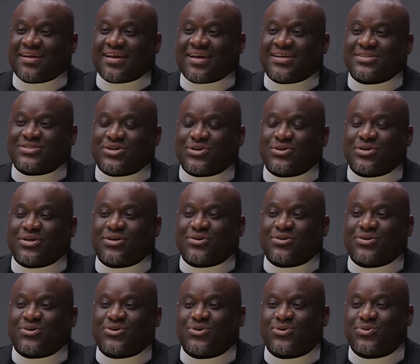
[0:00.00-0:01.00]
Antonio,
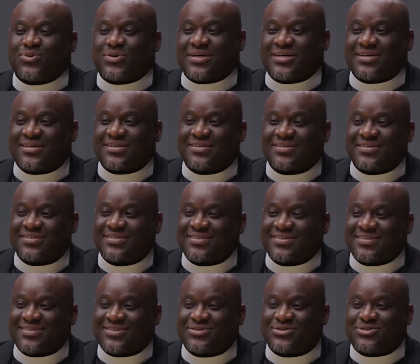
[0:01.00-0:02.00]

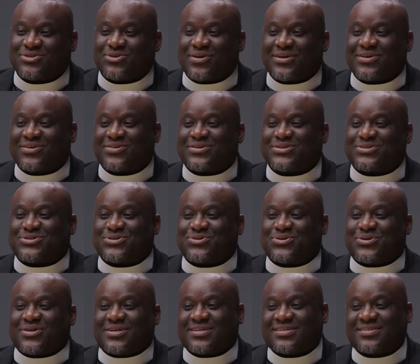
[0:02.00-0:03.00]
you joined on the
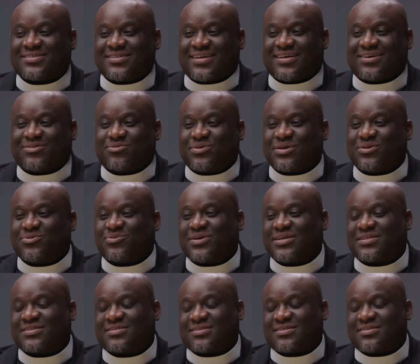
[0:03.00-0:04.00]
tour, and we
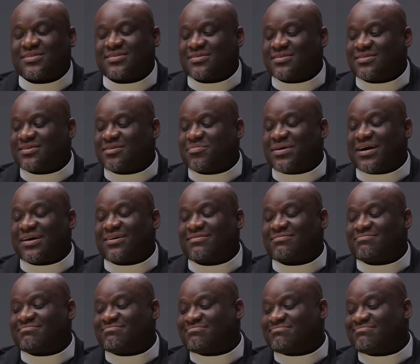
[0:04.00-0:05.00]
went to
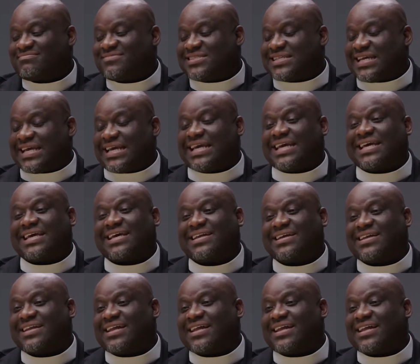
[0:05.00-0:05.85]
about 10,